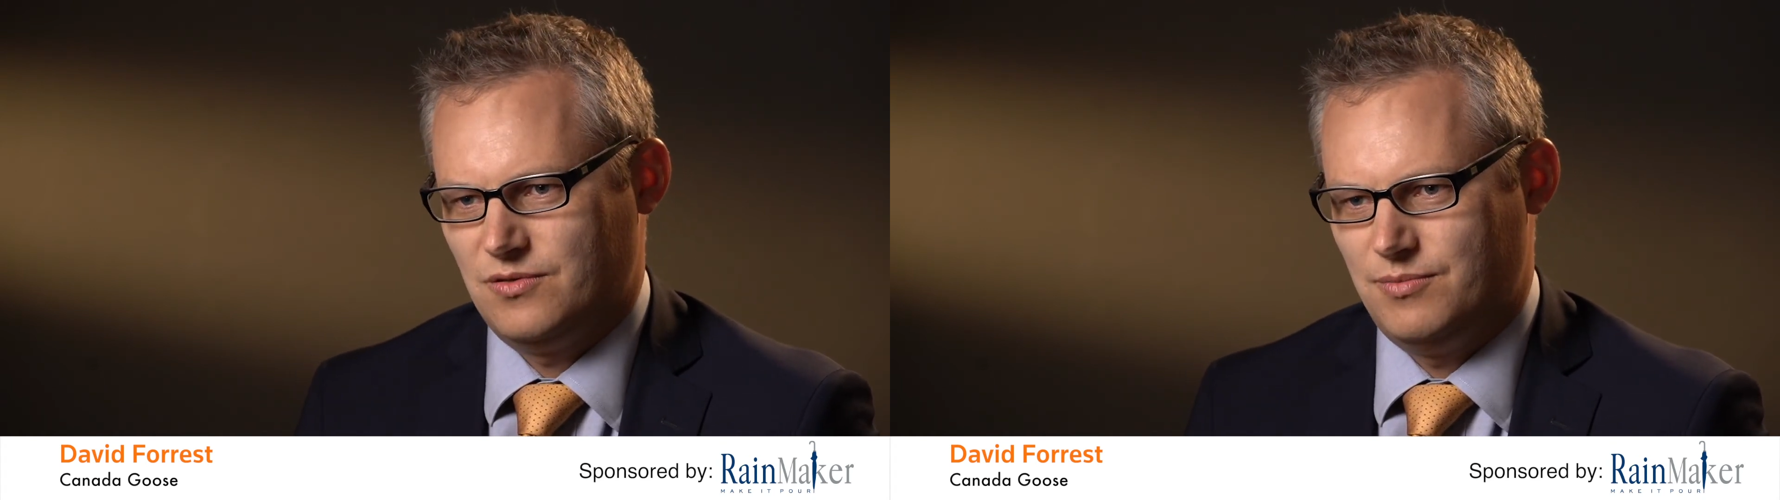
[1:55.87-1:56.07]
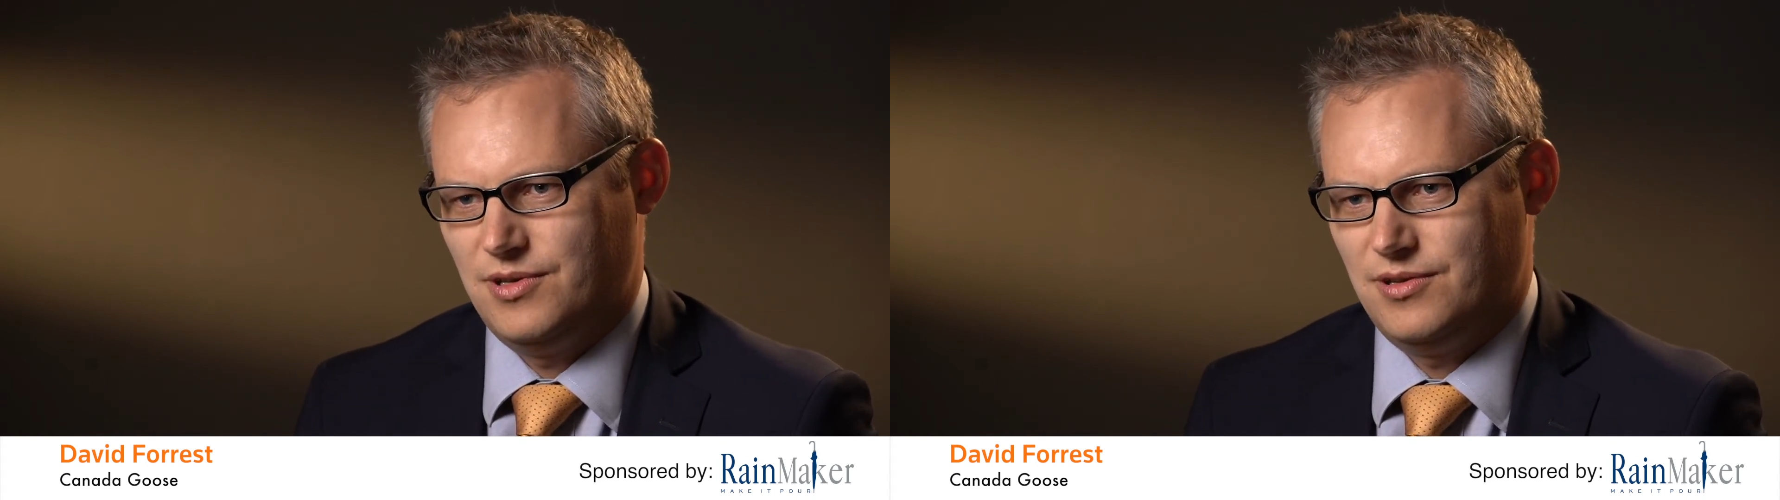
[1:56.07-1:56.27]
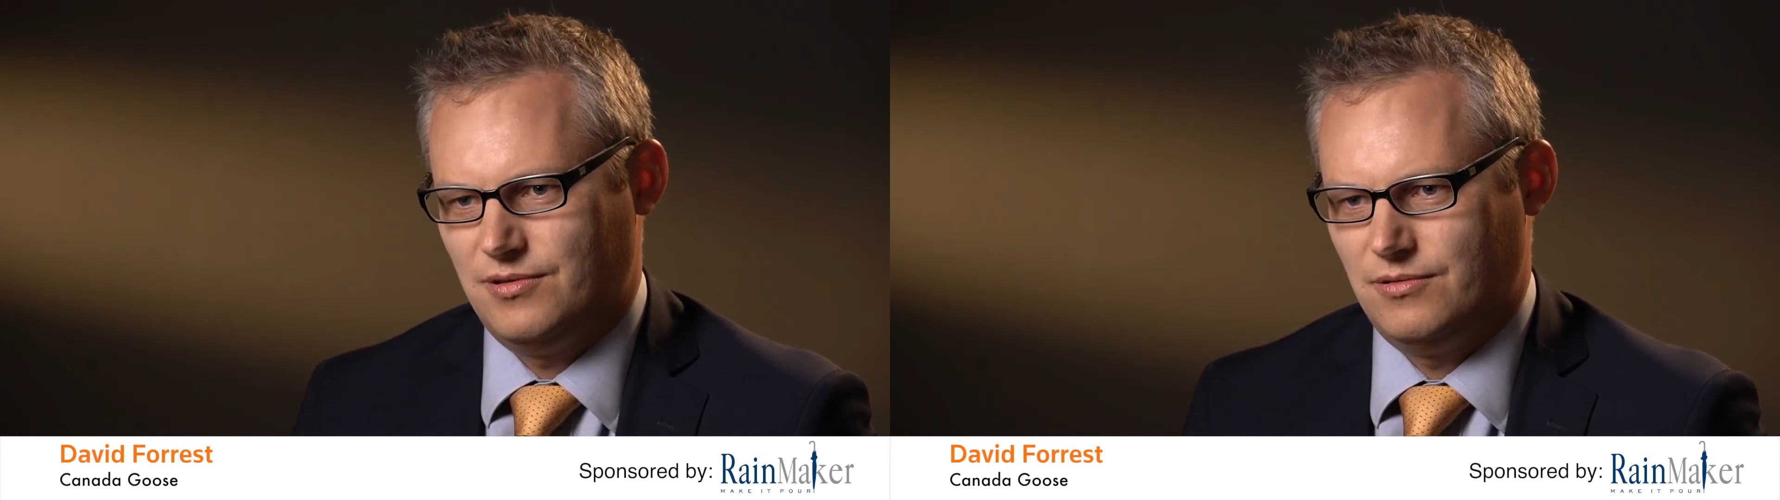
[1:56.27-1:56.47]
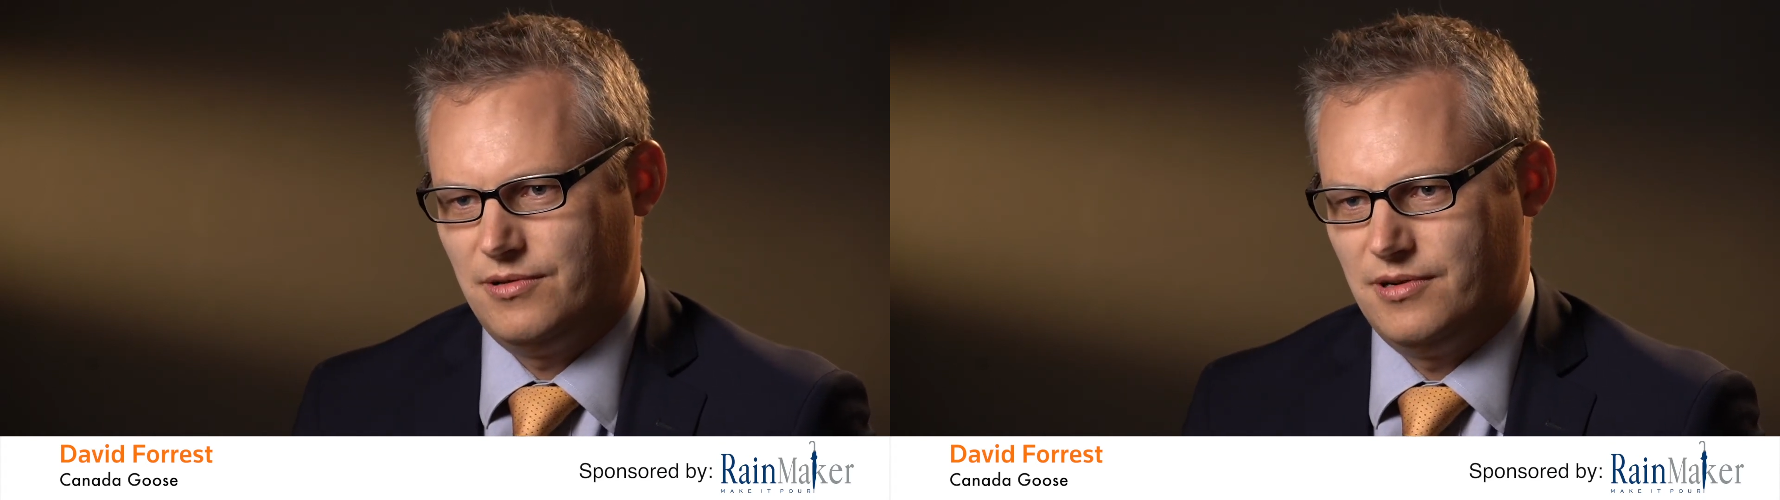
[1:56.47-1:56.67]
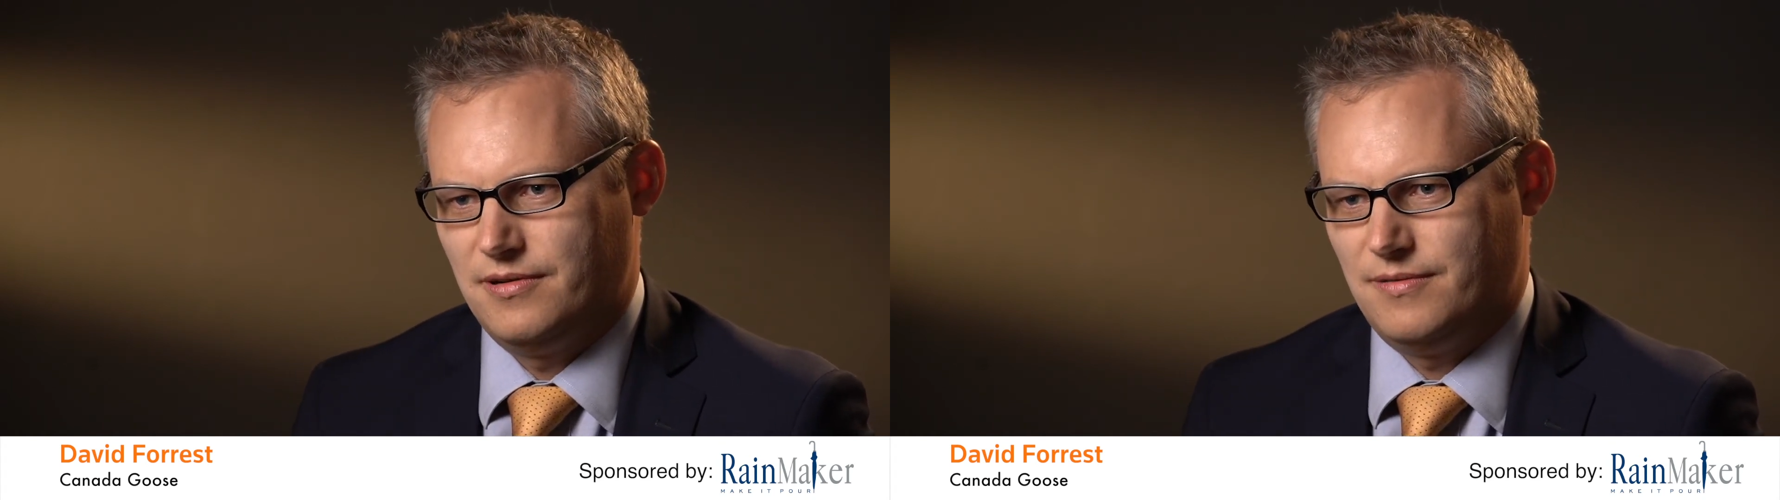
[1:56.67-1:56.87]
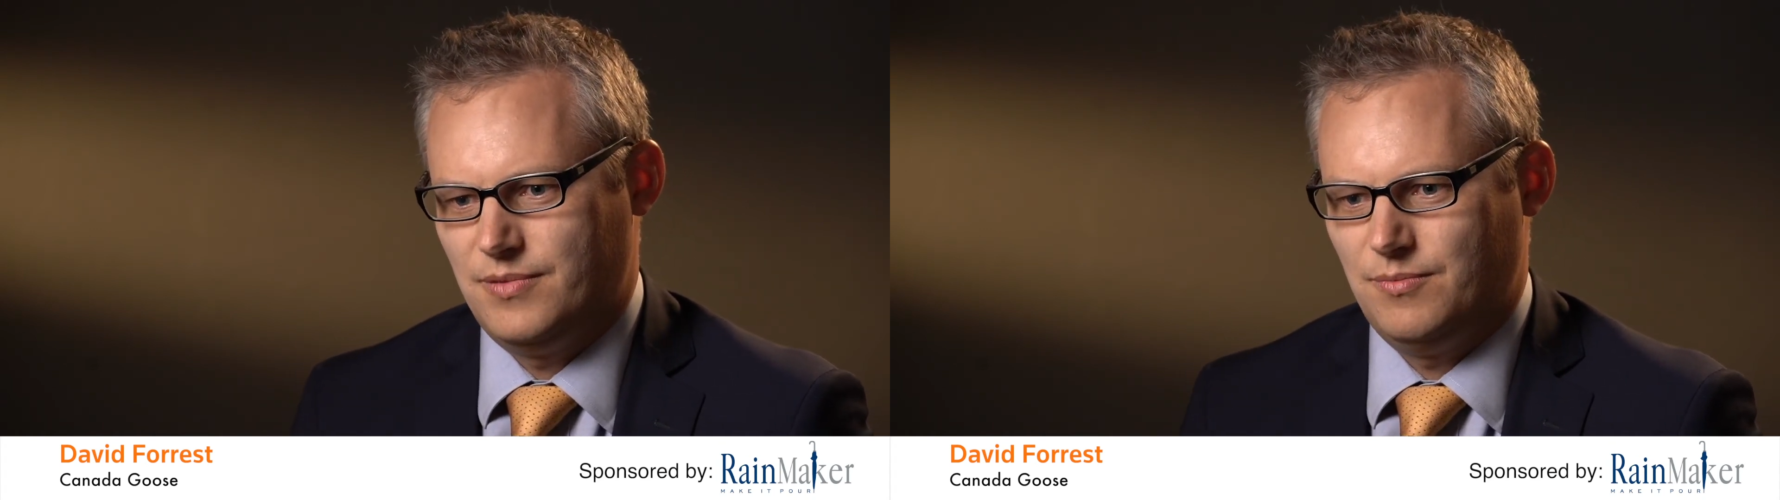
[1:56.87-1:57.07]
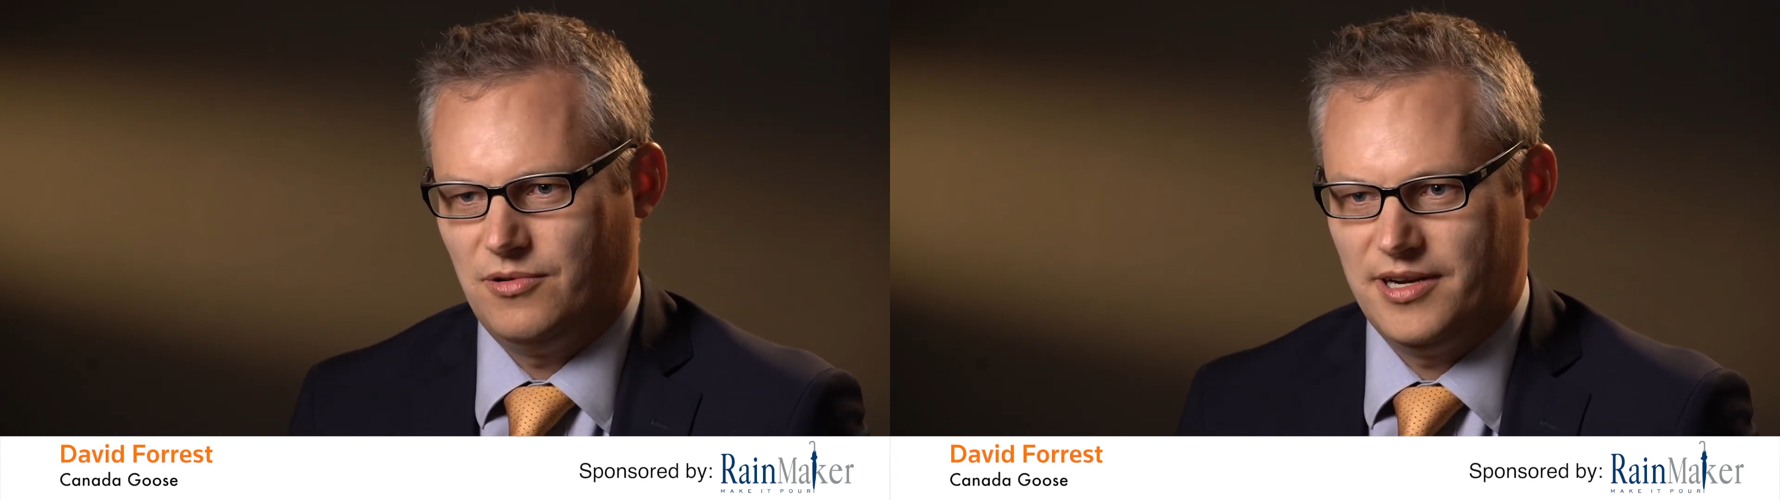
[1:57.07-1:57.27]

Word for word: with being a lawyer and people